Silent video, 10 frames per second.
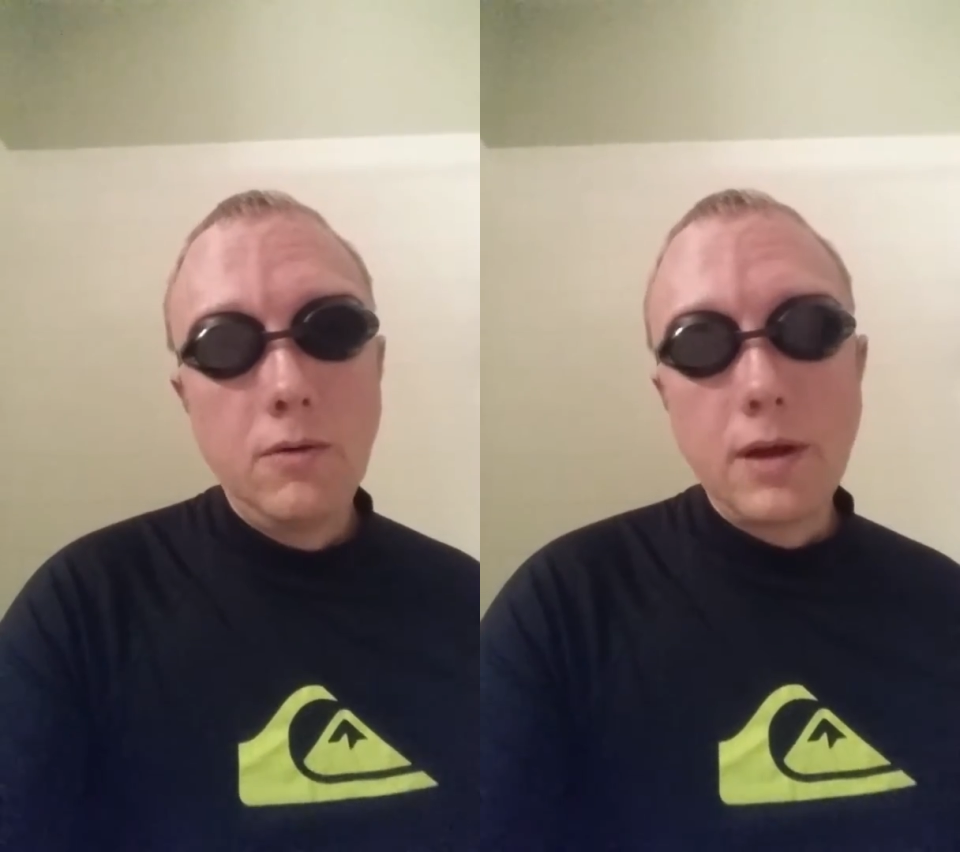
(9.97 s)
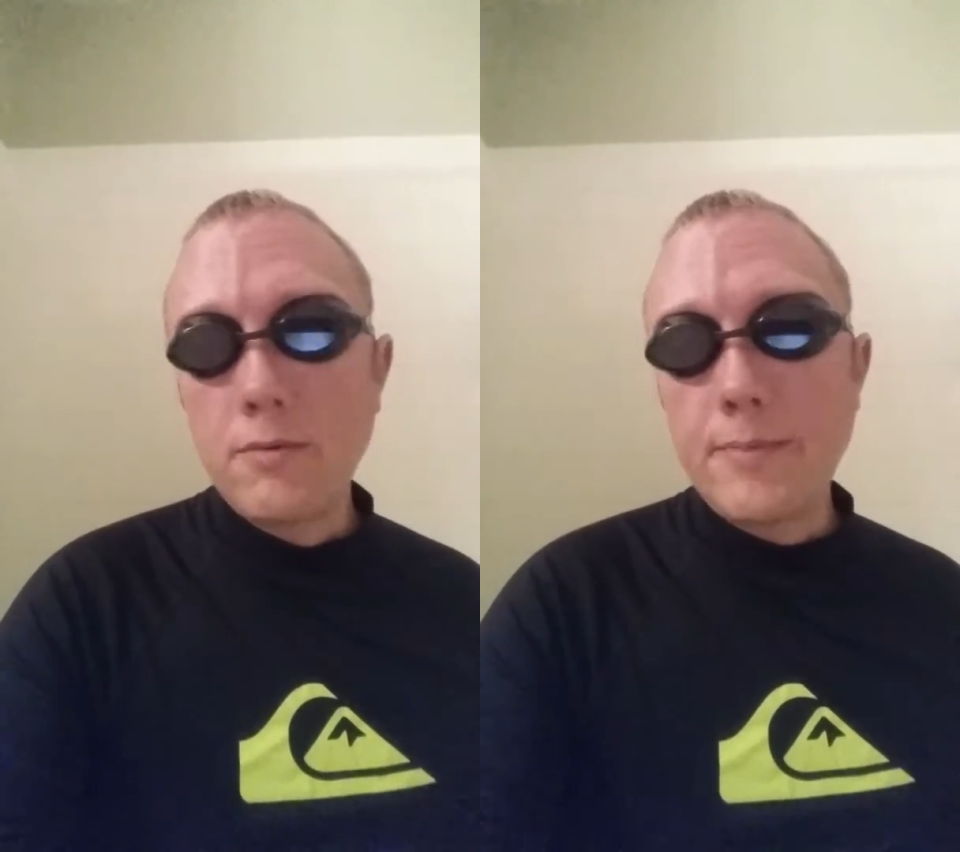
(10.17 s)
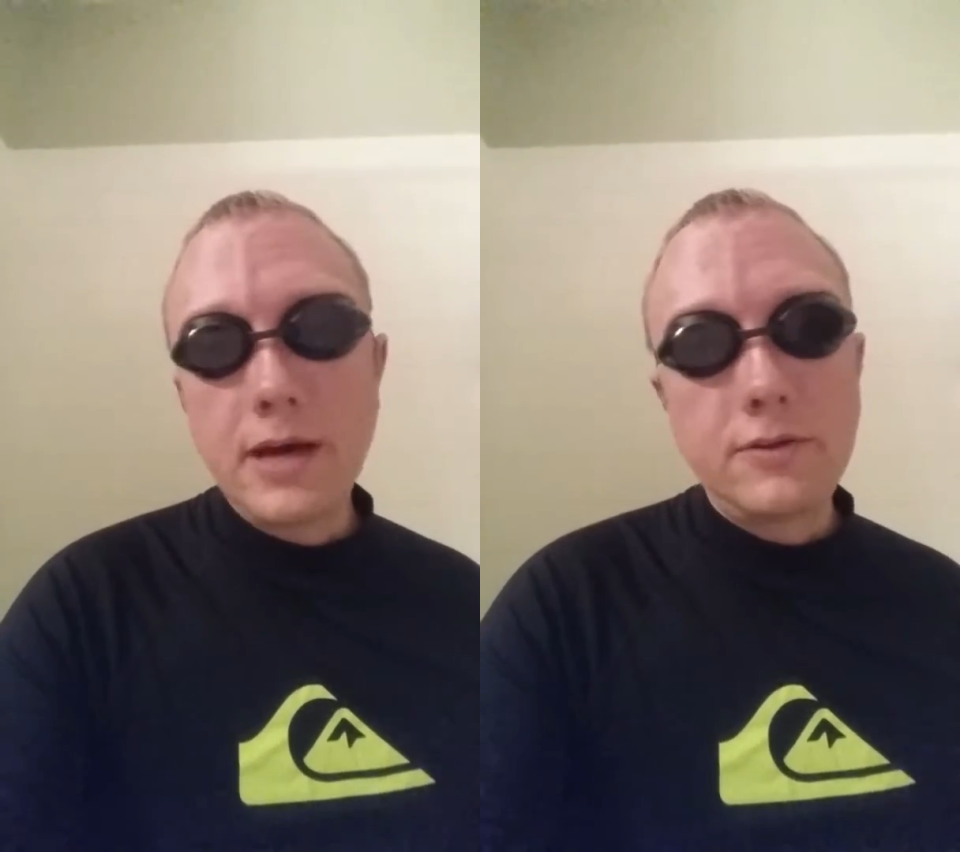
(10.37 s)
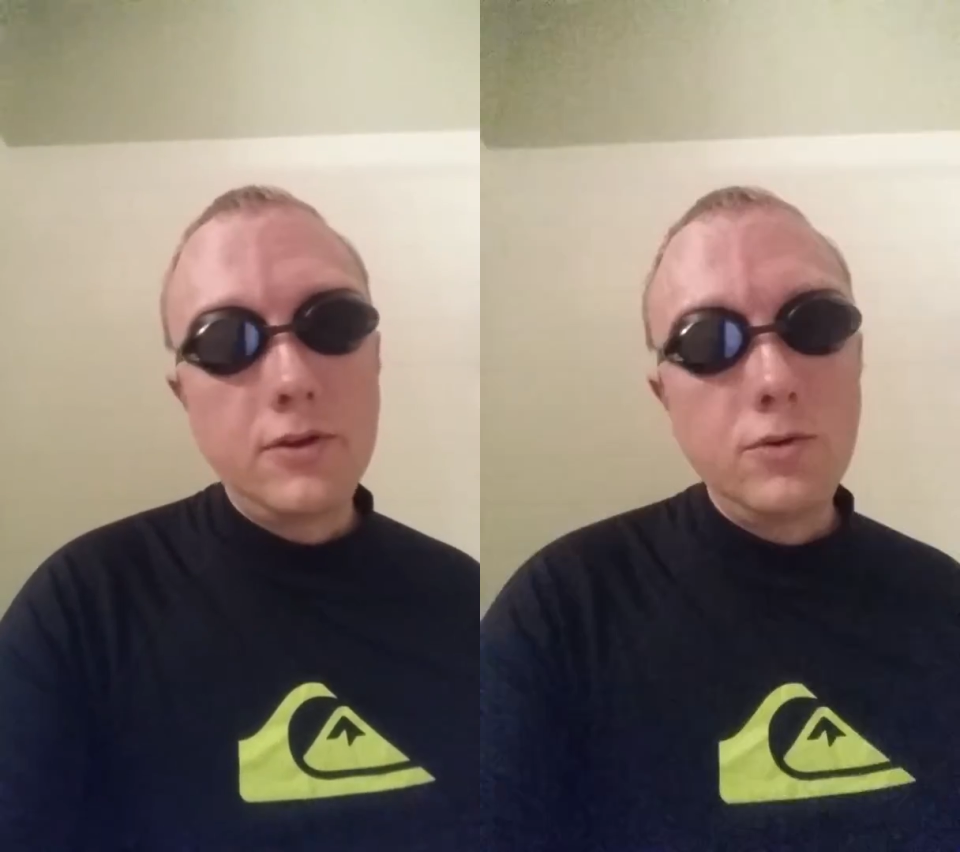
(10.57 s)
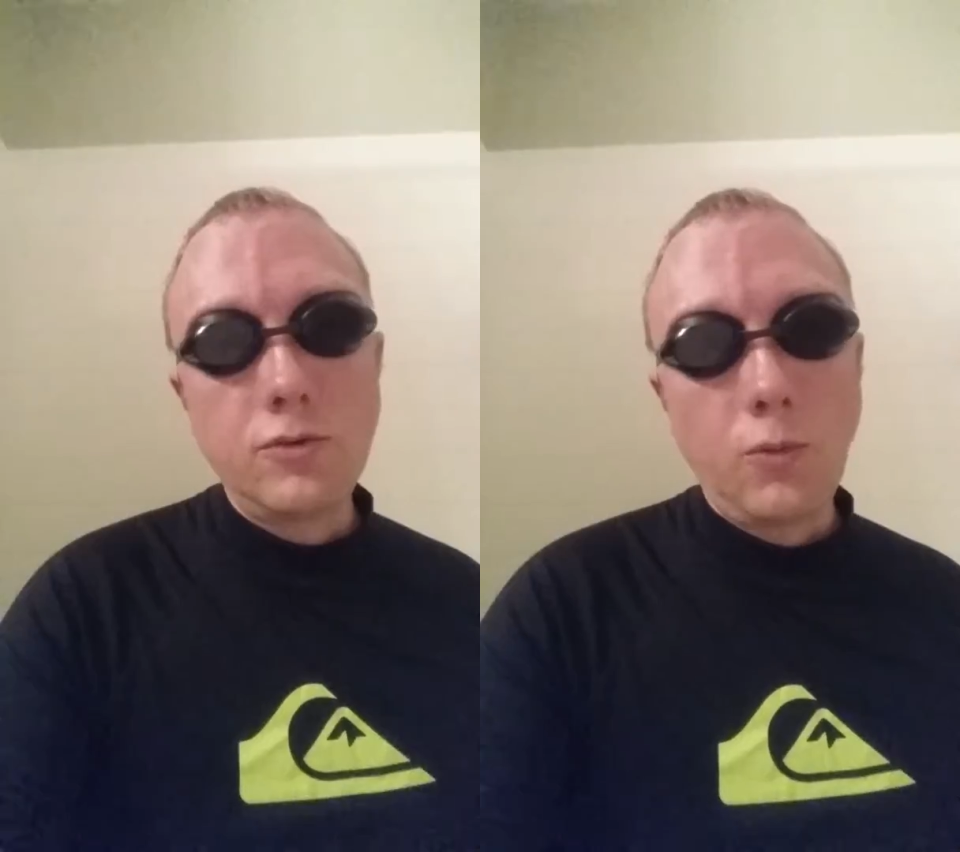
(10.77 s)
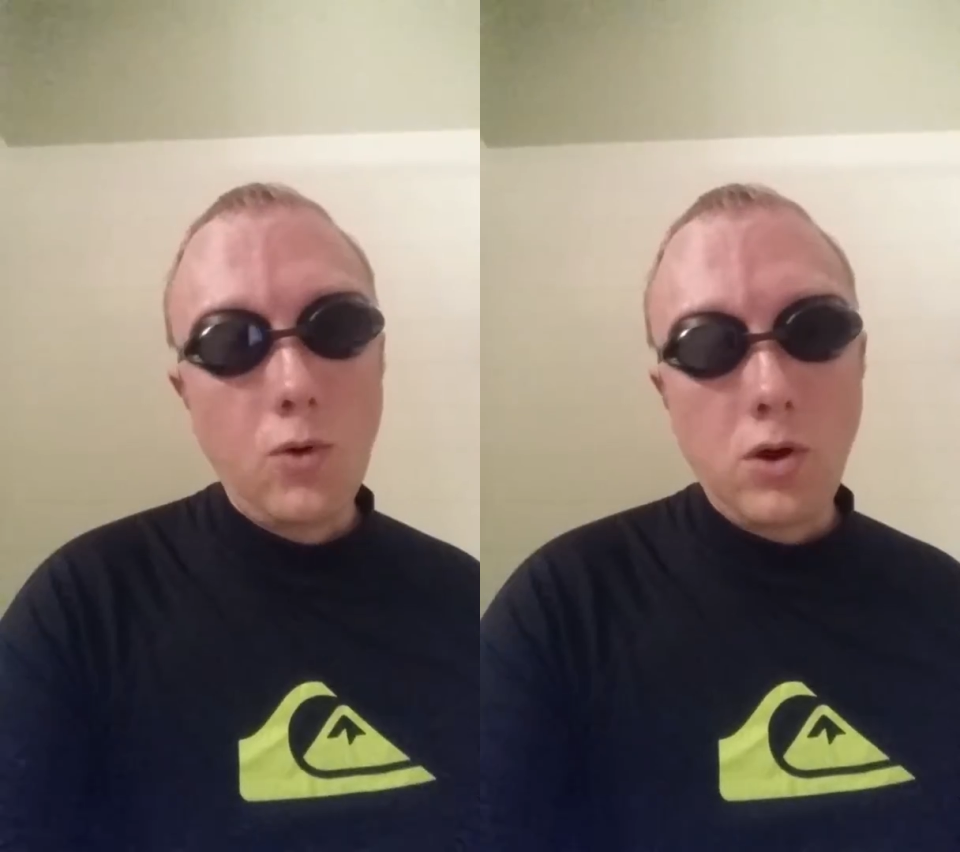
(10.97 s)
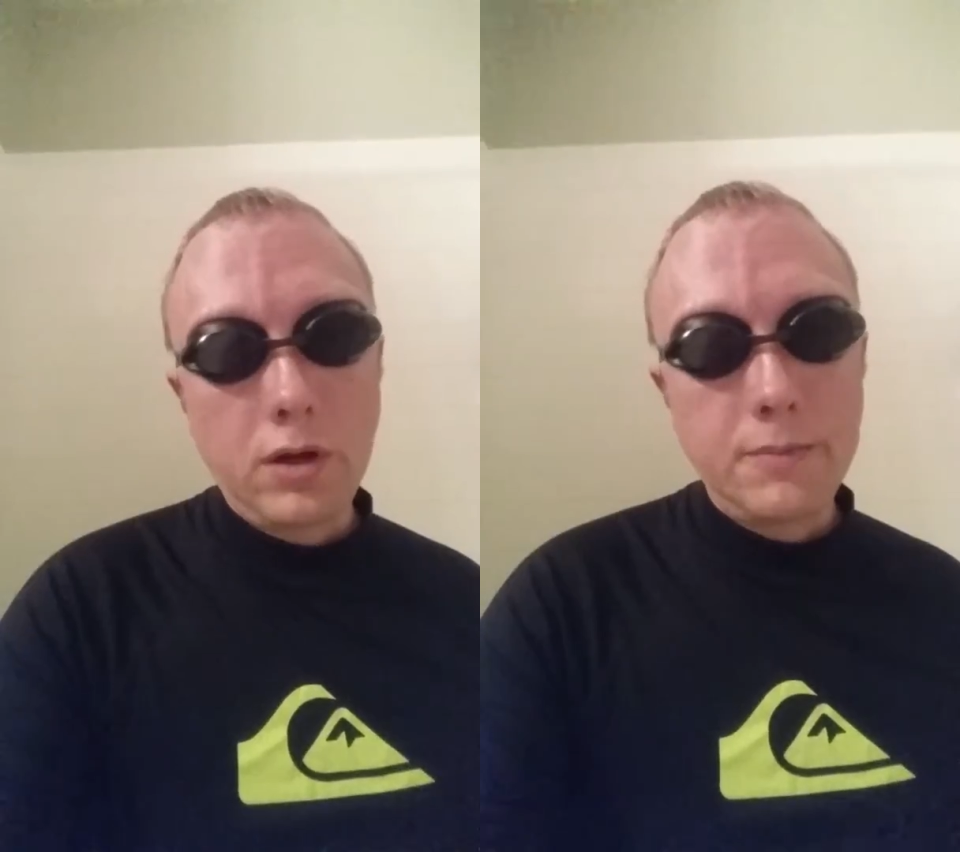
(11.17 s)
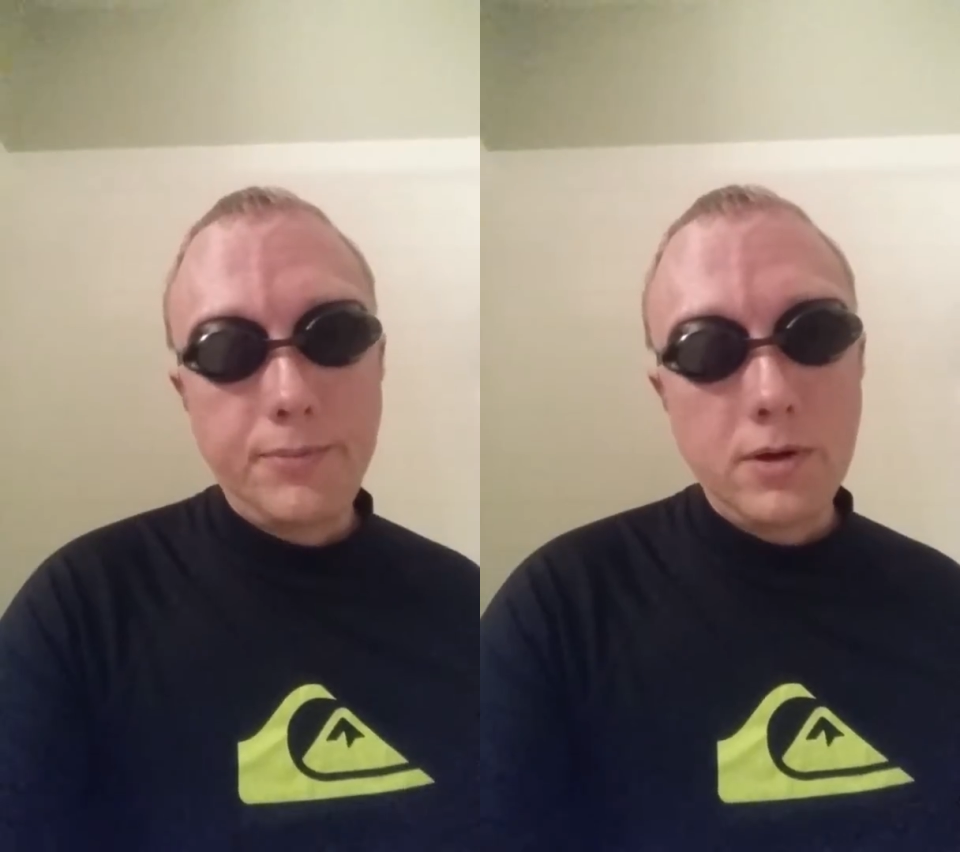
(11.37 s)
What I'm about to do is a
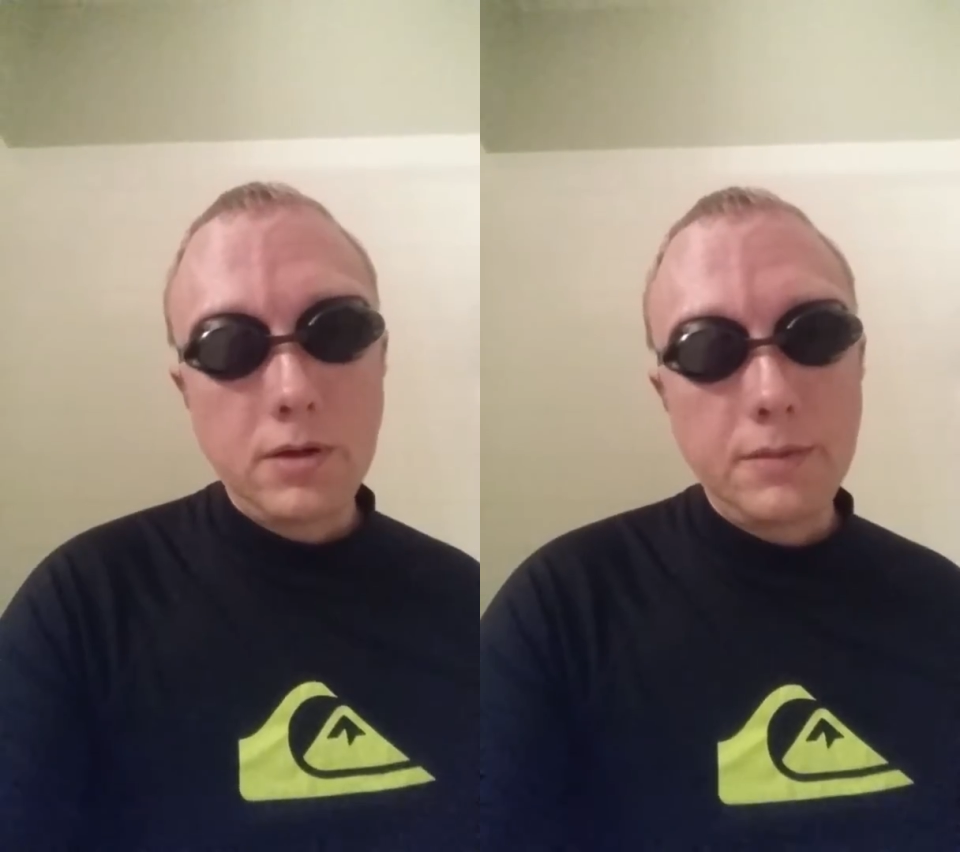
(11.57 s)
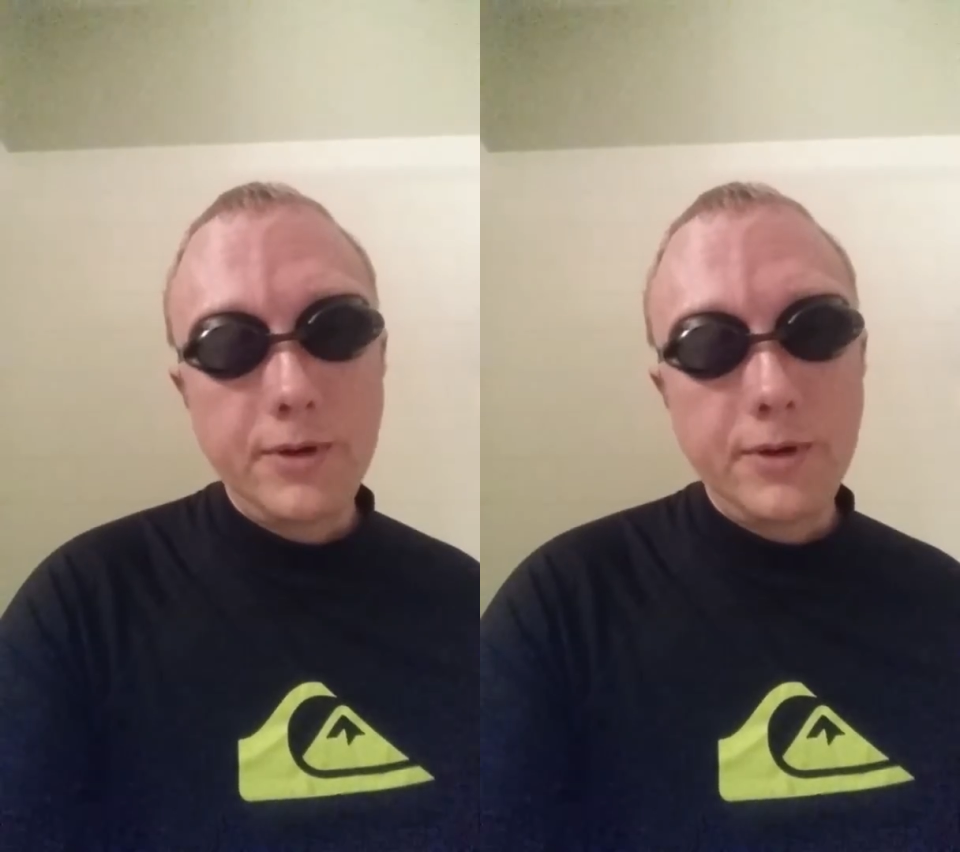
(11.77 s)
walk in the park